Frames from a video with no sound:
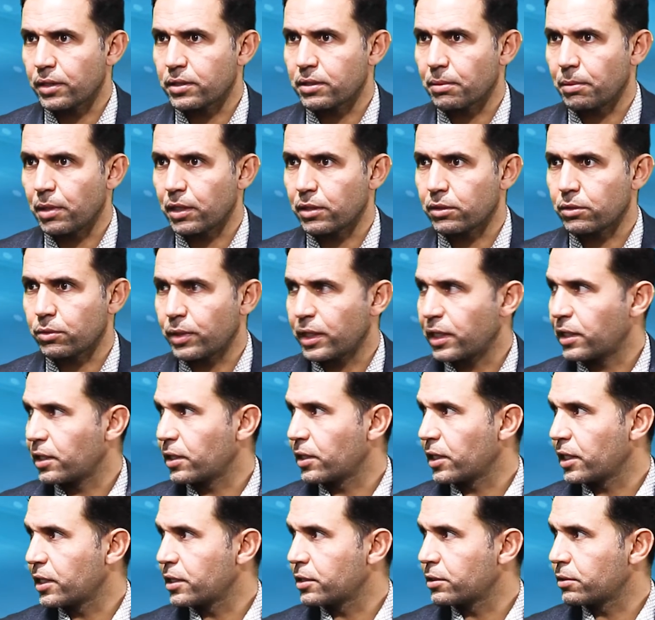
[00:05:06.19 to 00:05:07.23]
it's about 20
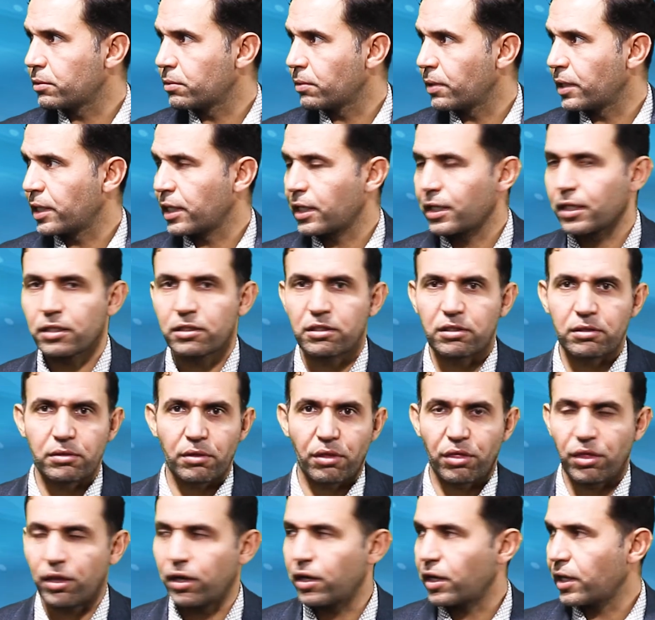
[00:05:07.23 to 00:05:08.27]
degrees, 20 to
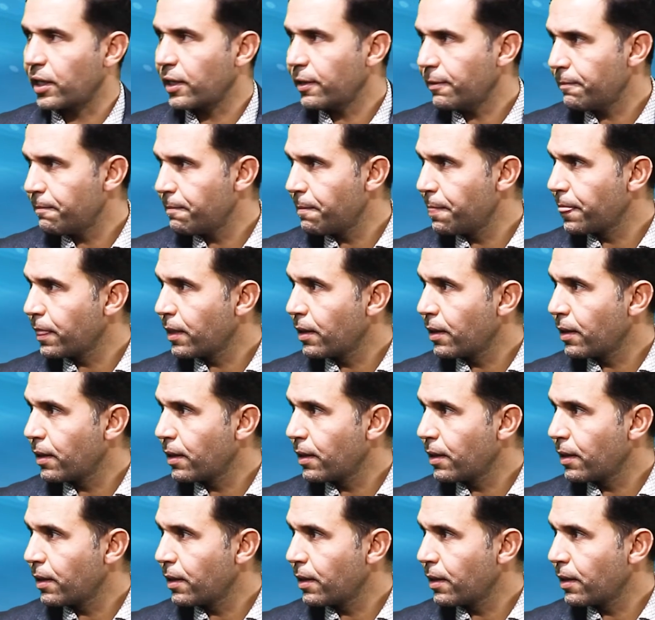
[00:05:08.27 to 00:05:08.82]
30.